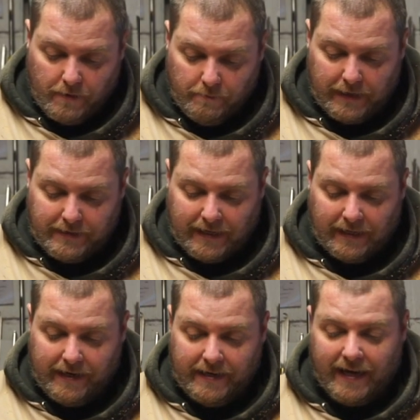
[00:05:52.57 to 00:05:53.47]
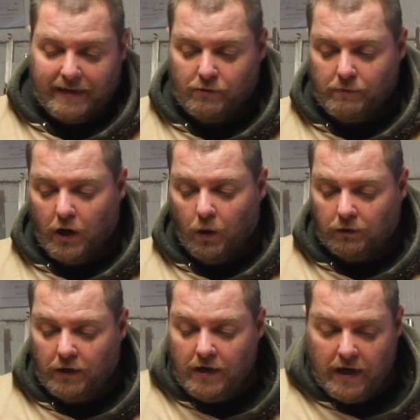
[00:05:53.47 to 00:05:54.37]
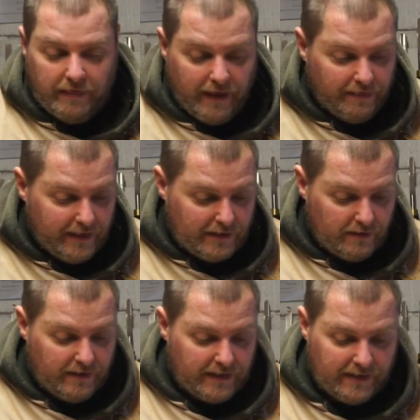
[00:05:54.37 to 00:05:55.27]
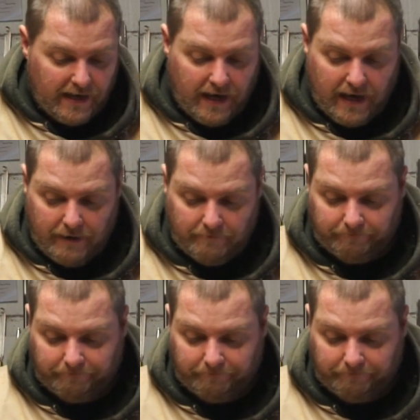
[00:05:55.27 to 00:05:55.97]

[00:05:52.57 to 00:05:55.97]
basically, you get some gold, and then this I'll